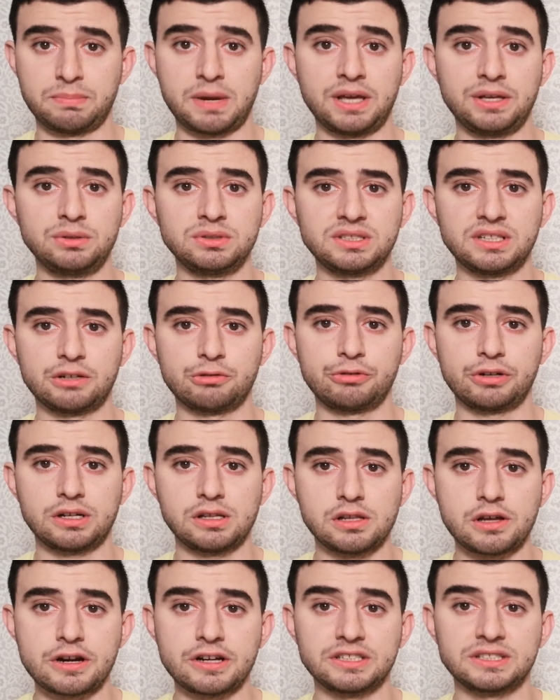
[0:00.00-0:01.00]
By using
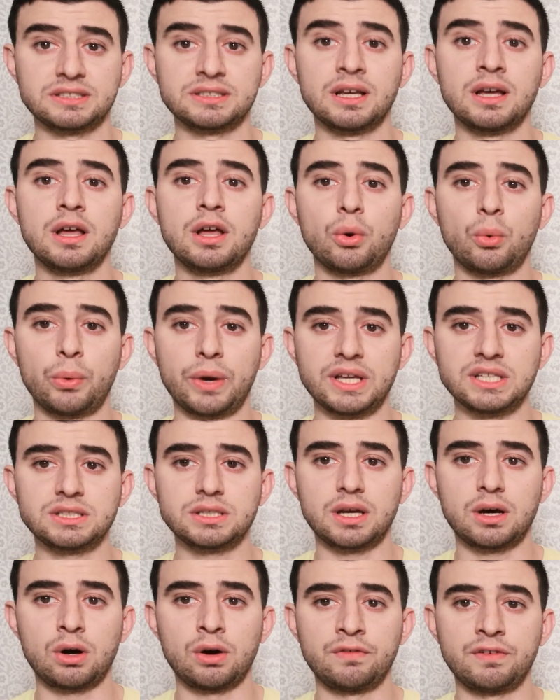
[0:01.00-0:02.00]
regularized
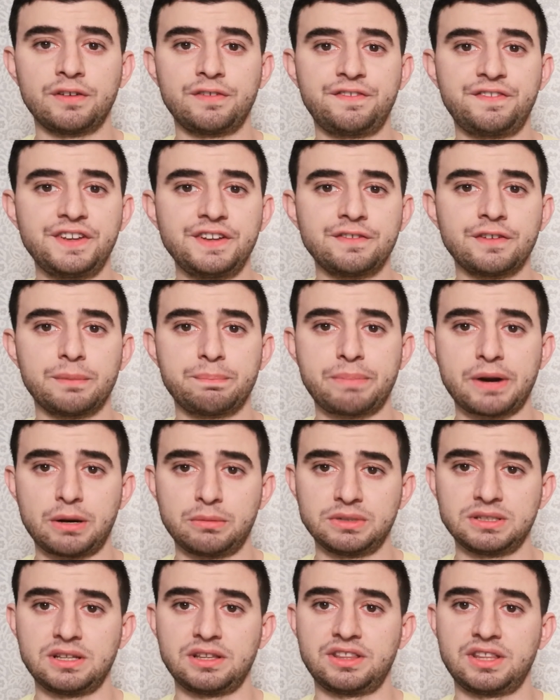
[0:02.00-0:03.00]
weights over fewer
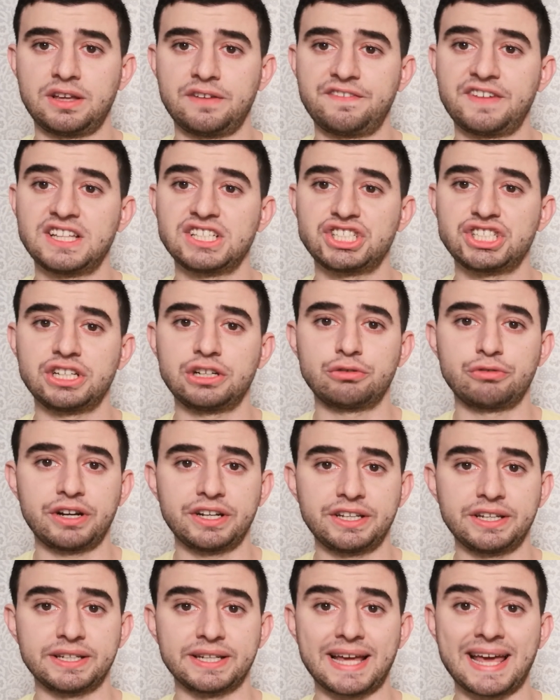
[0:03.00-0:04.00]
parameters, the vanishing
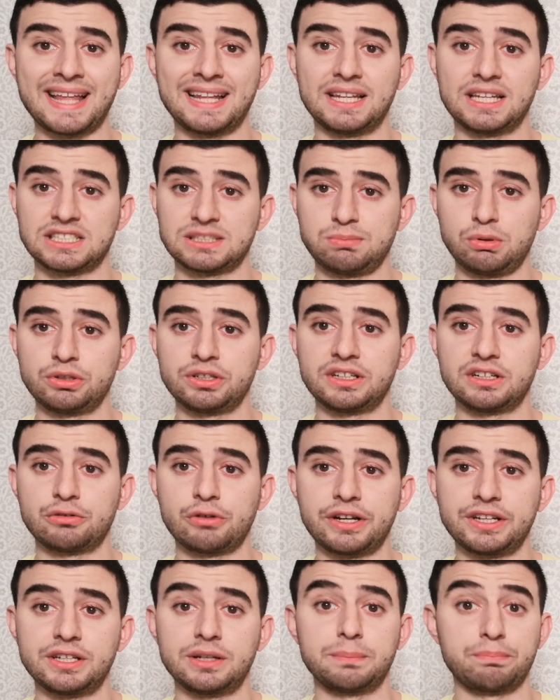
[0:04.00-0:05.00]
gradient and exploding
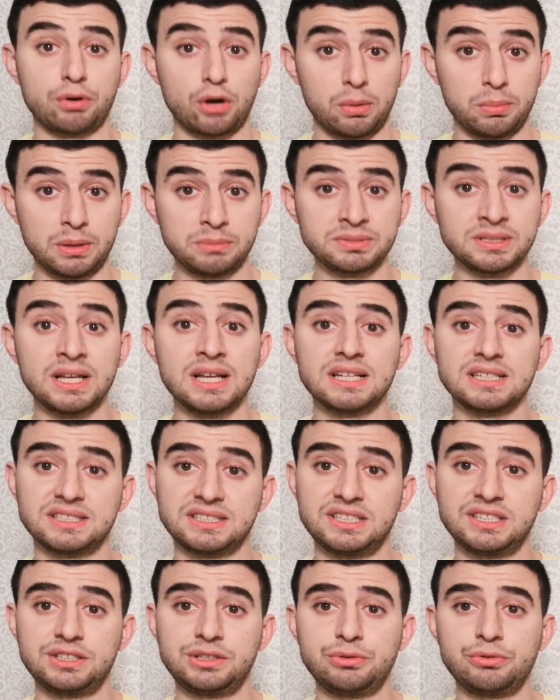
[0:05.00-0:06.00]
gradient problems
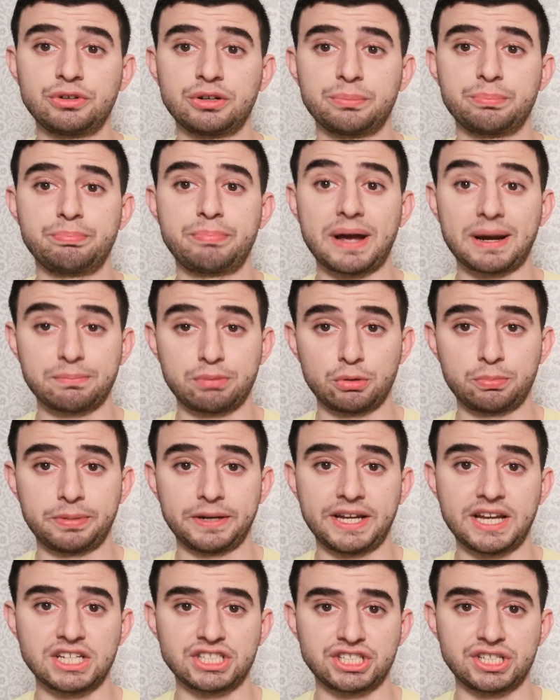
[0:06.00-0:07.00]
seen during
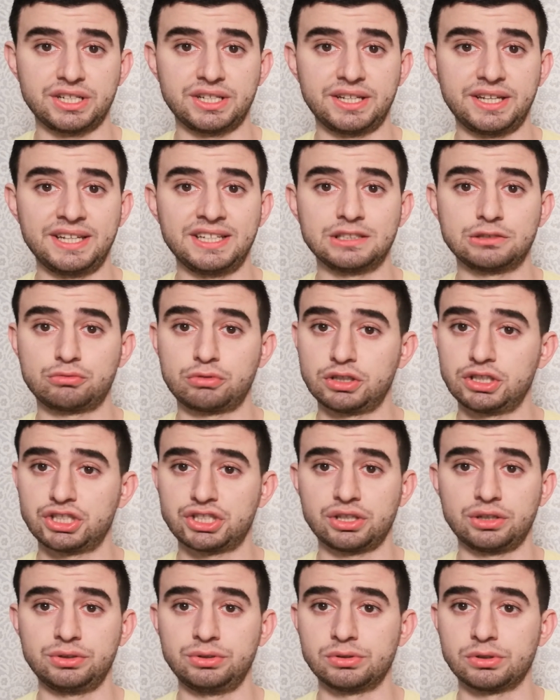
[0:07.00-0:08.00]
backpropagation in
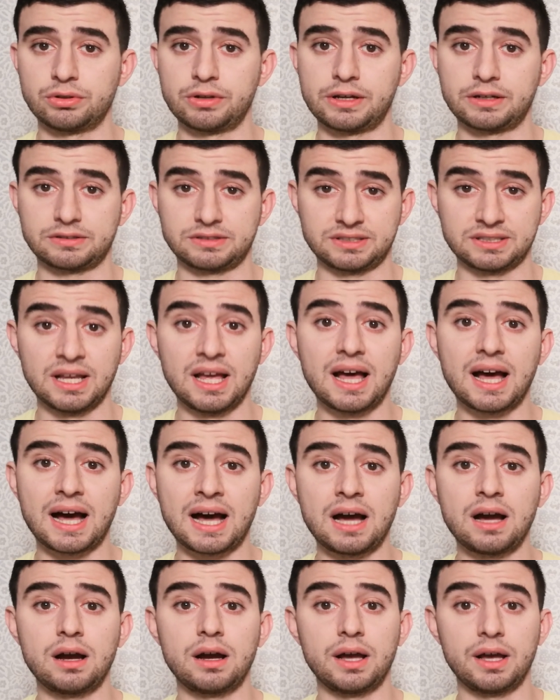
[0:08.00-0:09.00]
traditional neural networks
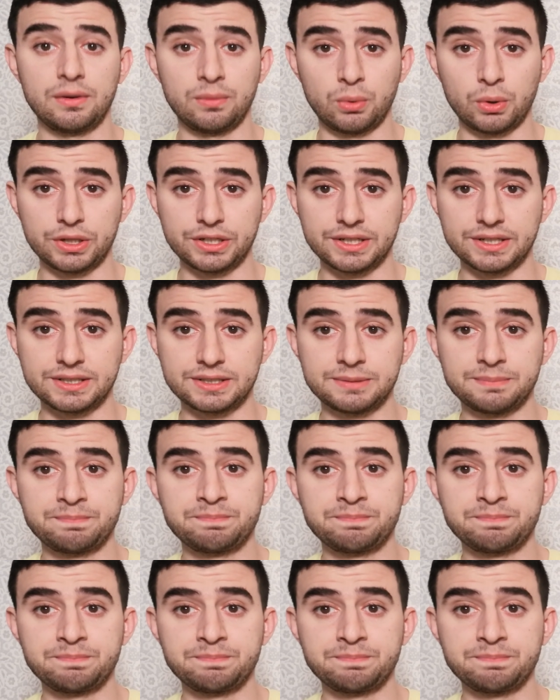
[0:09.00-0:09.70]
are avoided.